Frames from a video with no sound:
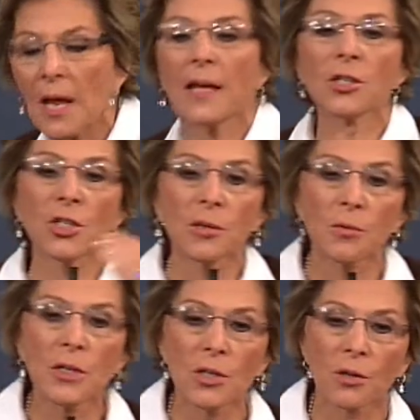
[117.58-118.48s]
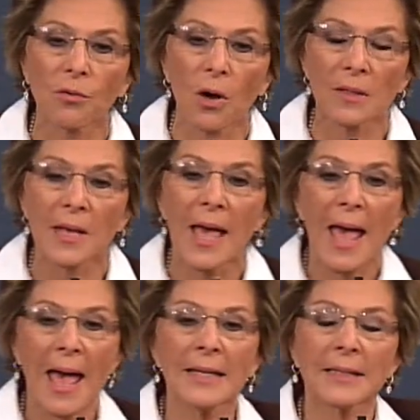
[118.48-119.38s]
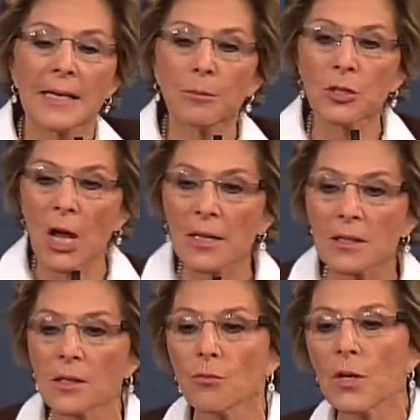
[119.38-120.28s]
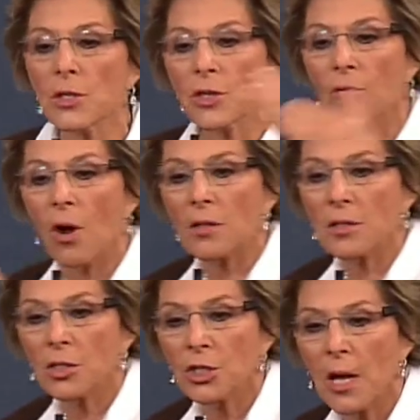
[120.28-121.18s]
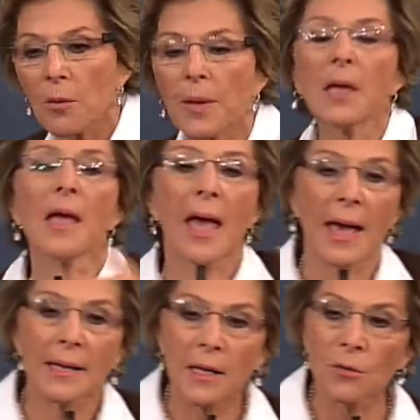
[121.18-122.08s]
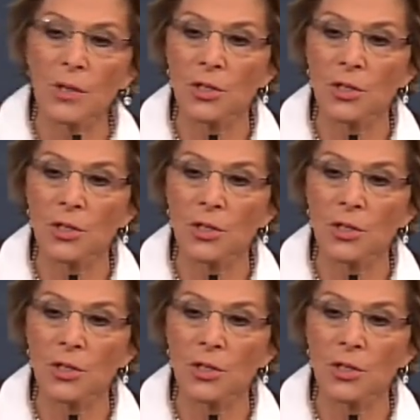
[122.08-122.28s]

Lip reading: and she reached across. And Tim Johnson reached across to Shelby and he reached